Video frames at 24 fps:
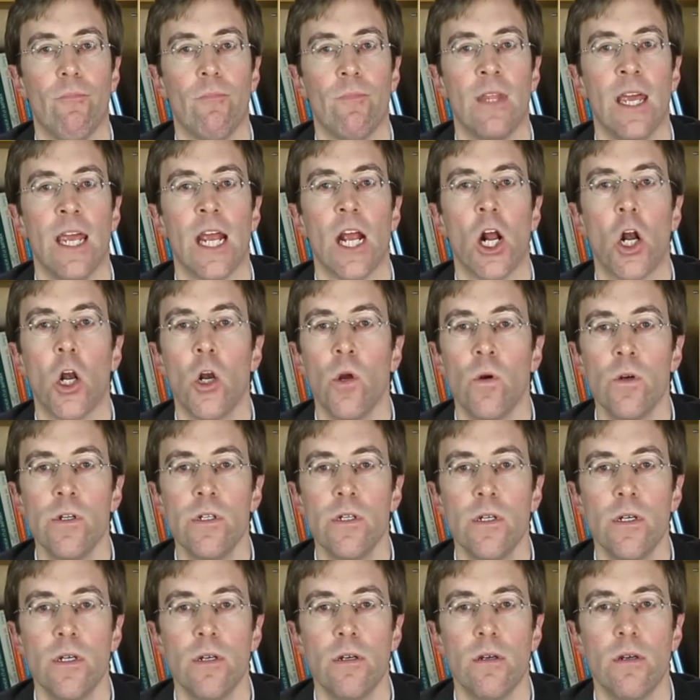They include
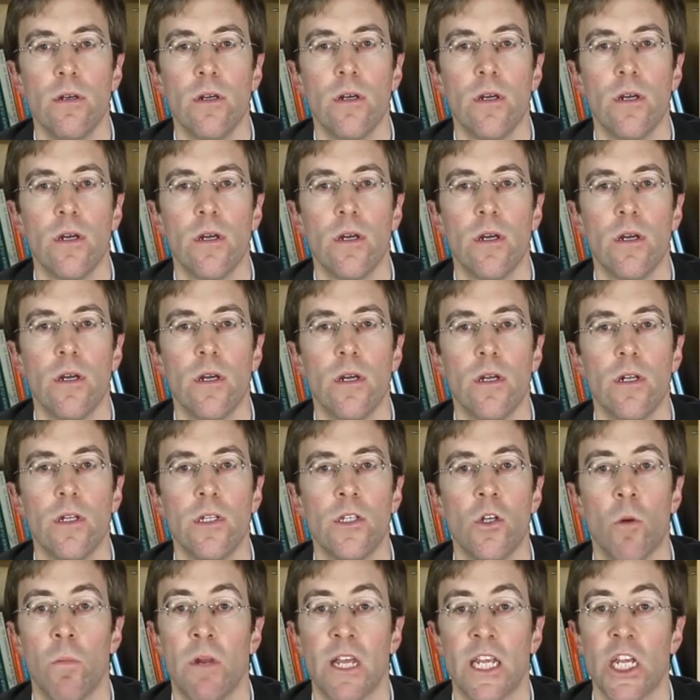
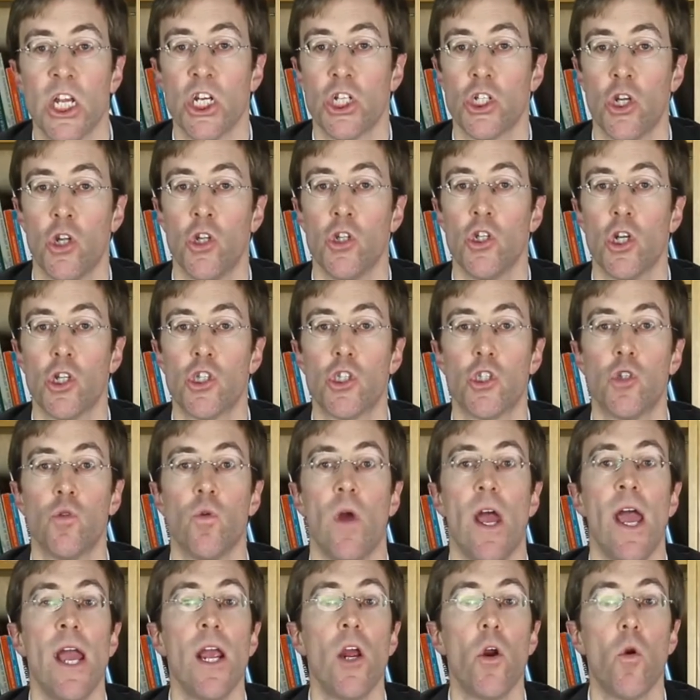the obligation not to
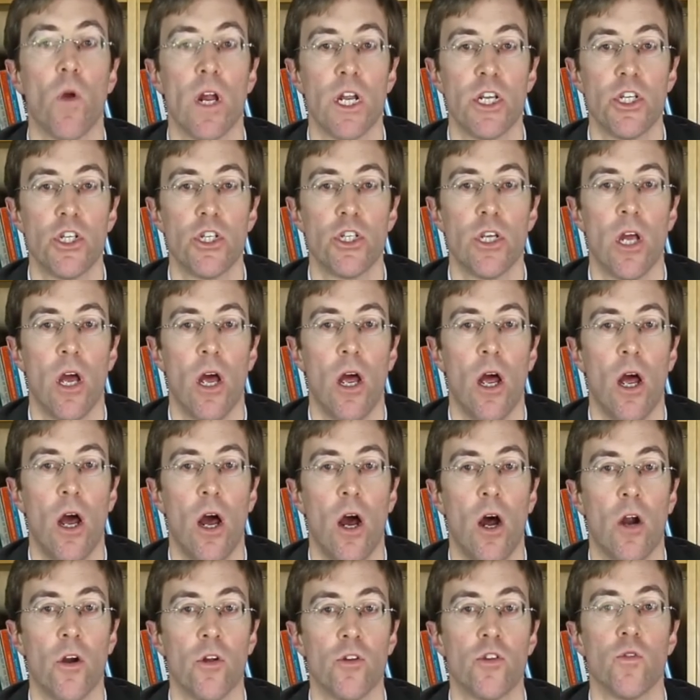encourage
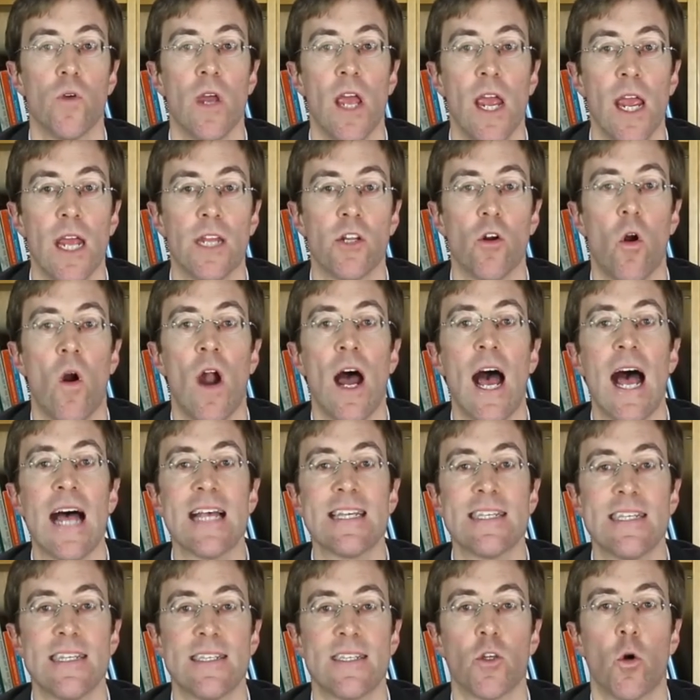or not to aid or
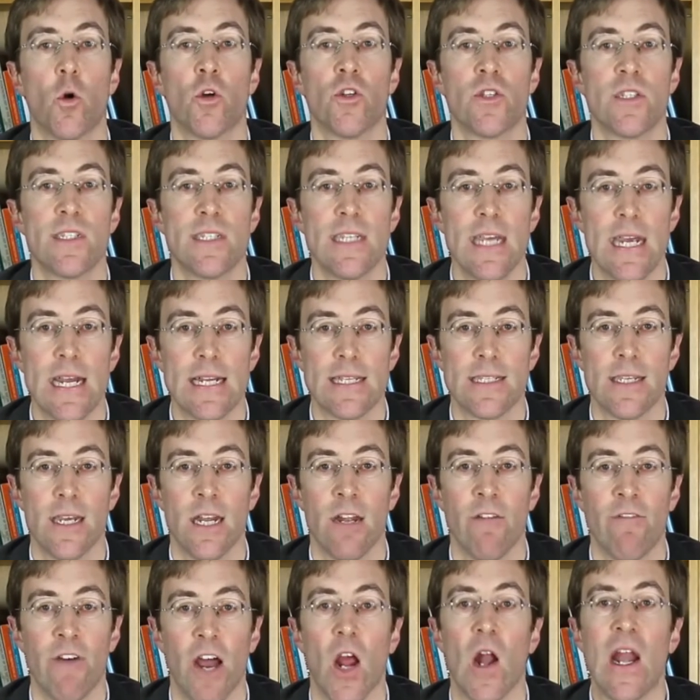assist other states
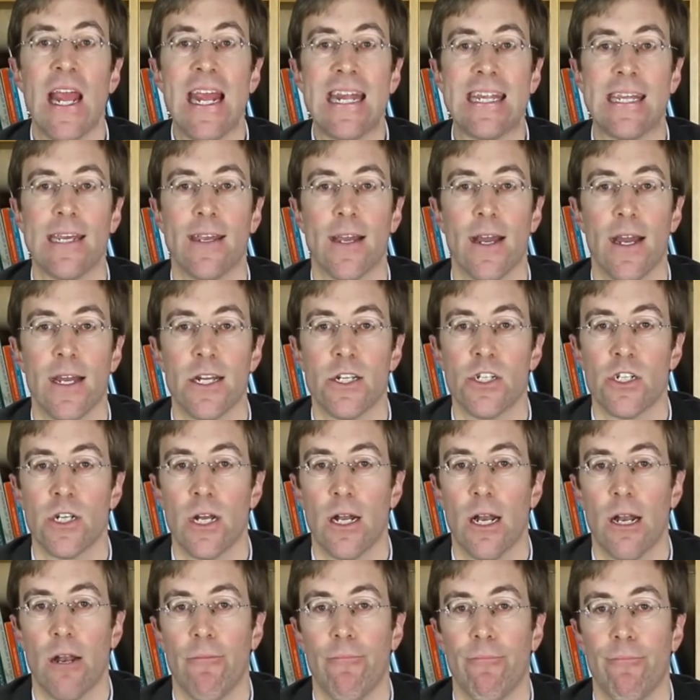in violating
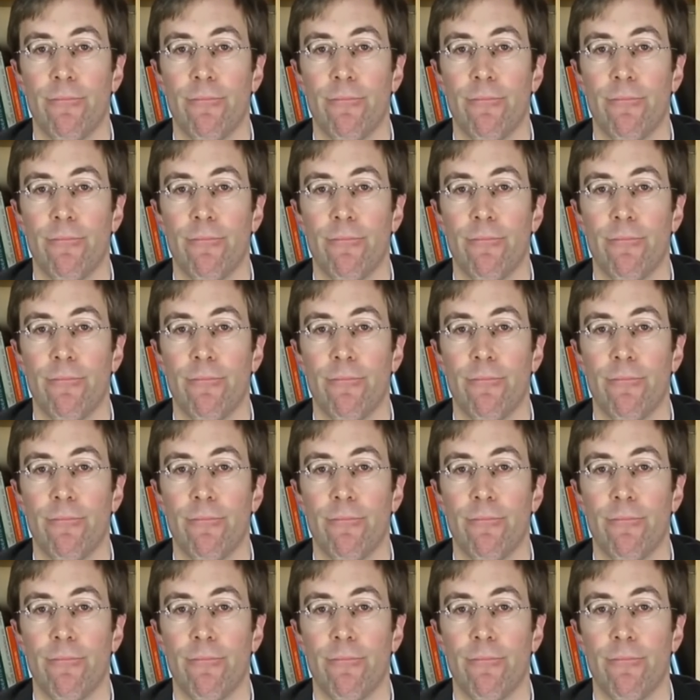IHL.